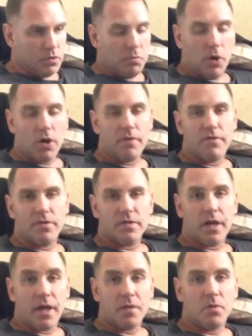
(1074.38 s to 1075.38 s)
Part of you as
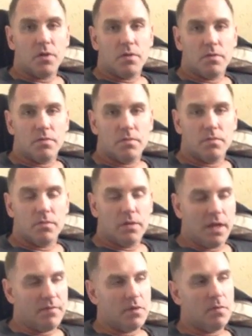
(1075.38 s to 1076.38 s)
an animal
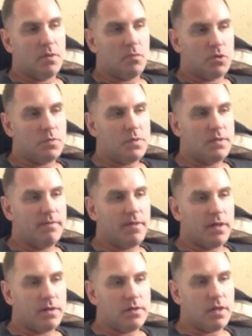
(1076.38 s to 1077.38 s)
lover, but more
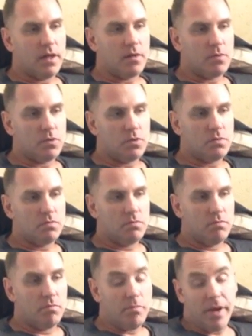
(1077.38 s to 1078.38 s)
specifically as an animal's
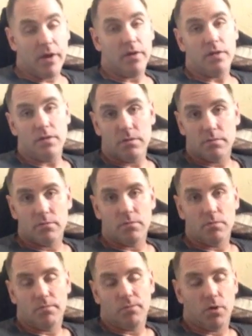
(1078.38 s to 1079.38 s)
parent
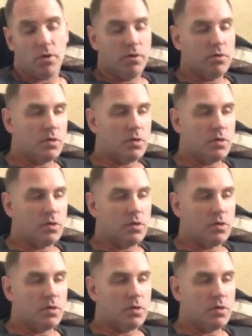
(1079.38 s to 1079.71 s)
or owner,